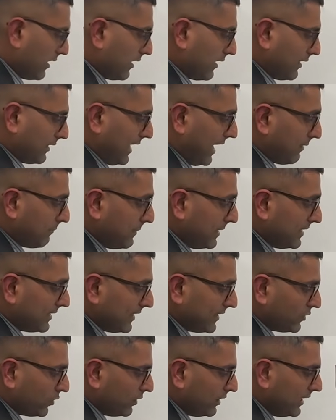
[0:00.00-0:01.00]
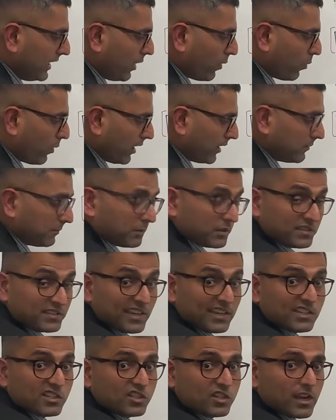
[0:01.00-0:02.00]
That means there's only a
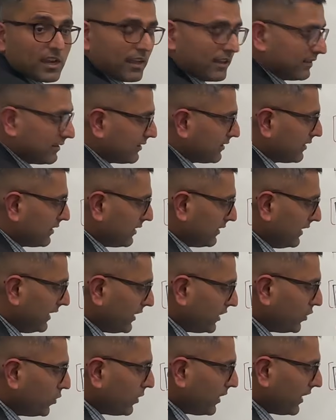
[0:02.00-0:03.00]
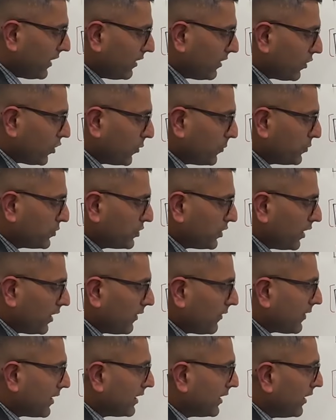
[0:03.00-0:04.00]
1% chance that you can
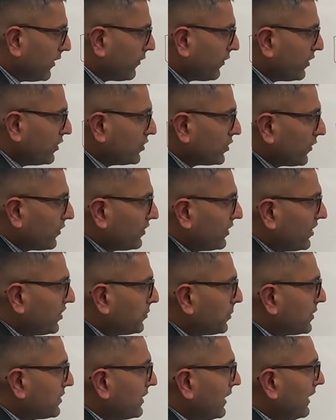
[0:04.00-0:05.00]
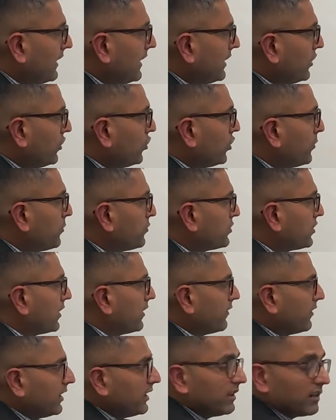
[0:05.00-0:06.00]
observe a difference of 6% that you
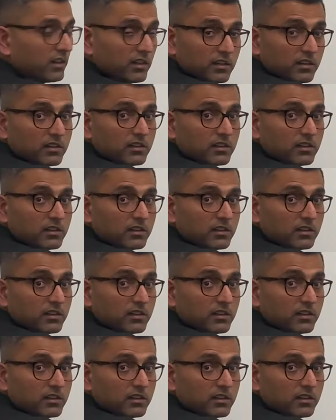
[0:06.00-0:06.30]
observe here.